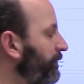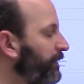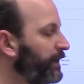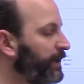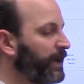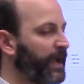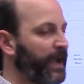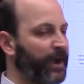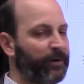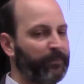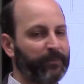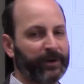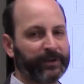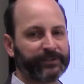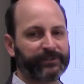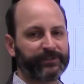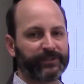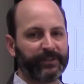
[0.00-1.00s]
how
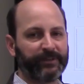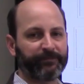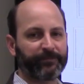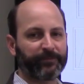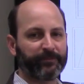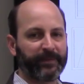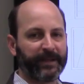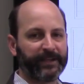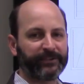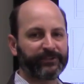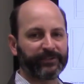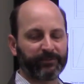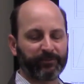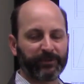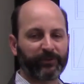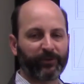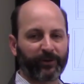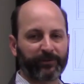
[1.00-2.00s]
much
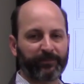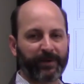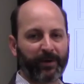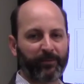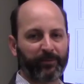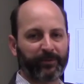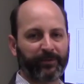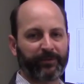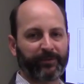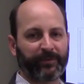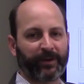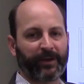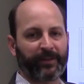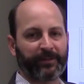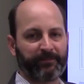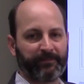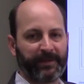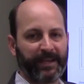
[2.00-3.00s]
information we talked about with
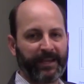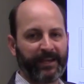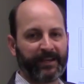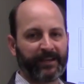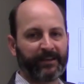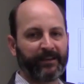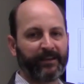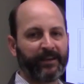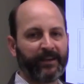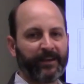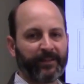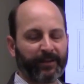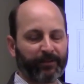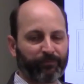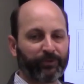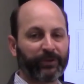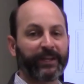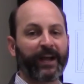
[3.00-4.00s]
the mean,
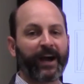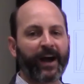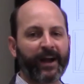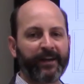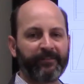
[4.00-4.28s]
that really high